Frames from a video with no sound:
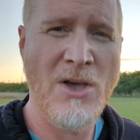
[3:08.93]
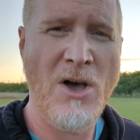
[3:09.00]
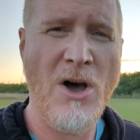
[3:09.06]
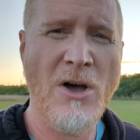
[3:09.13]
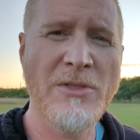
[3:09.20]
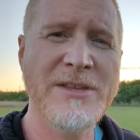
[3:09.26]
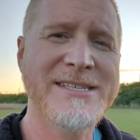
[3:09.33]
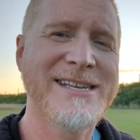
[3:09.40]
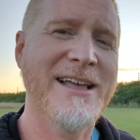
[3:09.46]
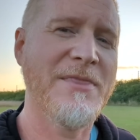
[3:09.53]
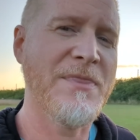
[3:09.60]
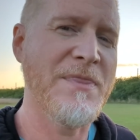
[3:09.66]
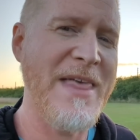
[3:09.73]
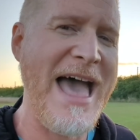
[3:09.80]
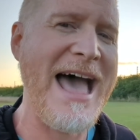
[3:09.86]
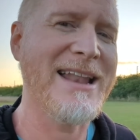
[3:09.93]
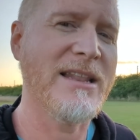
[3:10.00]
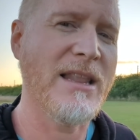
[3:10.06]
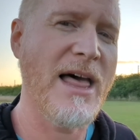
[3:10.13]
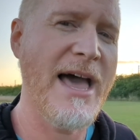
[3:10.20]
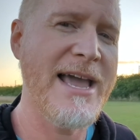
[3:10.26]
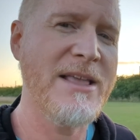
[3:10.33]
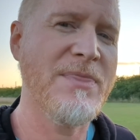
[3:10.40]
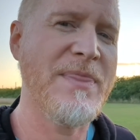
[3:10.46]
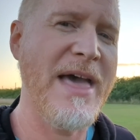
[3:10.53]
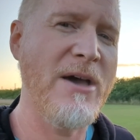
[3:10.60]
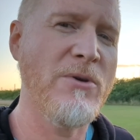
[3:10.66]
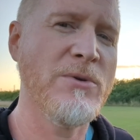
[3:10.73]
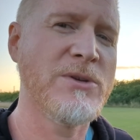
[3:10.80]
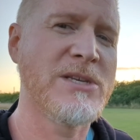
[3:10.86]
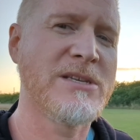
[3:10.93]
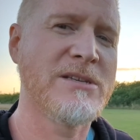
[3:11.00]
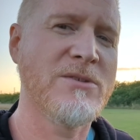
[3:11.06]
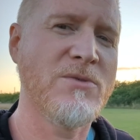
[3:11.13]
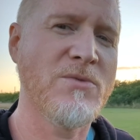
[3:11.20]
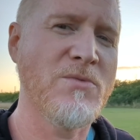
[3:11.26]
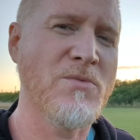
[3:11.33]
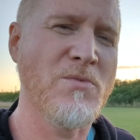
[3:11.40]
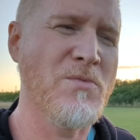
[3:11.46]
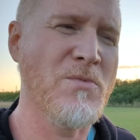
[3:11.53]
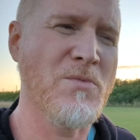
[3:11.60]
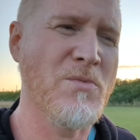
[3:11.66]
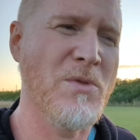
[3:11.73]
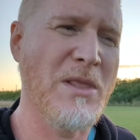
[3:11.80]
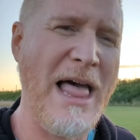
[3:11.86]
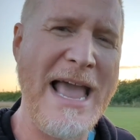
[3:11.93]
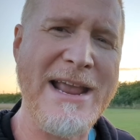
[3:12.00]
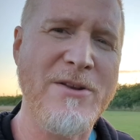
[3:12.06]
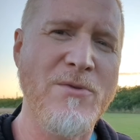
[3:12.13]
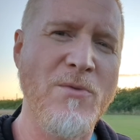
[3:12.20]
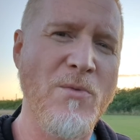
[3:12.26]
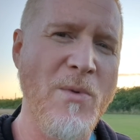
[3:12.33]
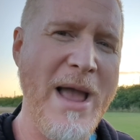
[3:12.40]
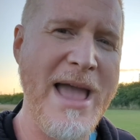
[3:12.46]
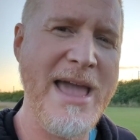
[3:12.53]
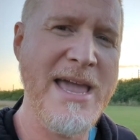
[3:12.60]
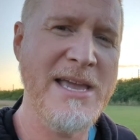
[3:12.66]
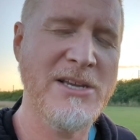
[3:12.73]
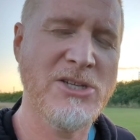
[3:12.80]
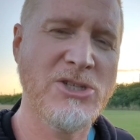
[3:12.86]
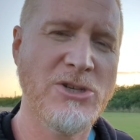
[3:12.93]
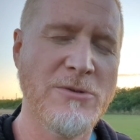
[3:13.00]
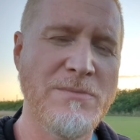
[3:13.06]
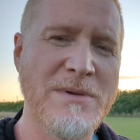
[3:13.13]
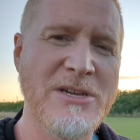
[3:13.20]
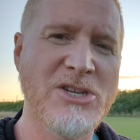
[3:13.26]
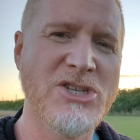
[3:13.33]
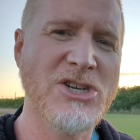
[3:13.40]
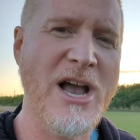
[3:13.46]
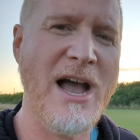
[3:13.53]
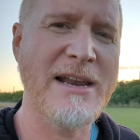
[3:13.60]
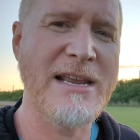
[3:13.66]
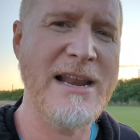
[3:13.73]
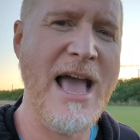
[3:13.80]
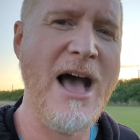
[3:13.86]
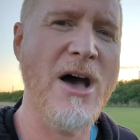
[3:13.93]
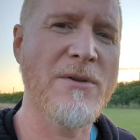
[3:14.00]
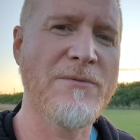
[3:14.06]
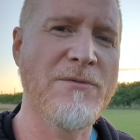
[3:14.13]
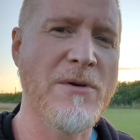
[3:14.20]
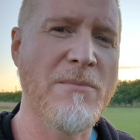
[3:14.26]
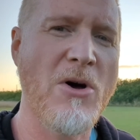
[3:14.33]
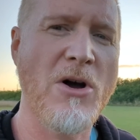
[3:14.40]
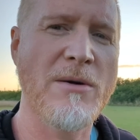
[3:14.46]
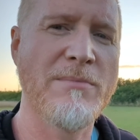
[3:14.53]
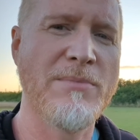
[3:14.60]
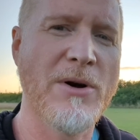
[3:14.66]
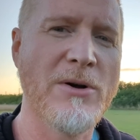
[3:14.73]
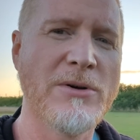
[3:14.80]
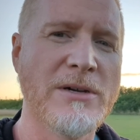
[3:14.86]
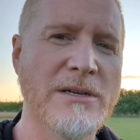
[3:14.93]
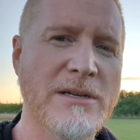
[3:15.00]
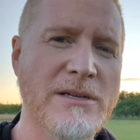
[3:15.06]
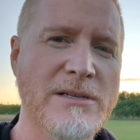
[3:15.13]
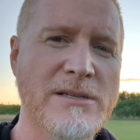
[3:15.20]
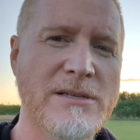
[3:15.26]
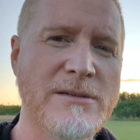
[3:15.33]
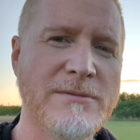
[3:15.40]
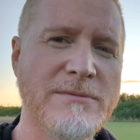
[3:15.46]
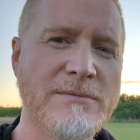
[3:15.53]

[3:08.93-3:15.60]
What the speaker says: all of a sudden that light, those light rays should be shining out from our brokenness.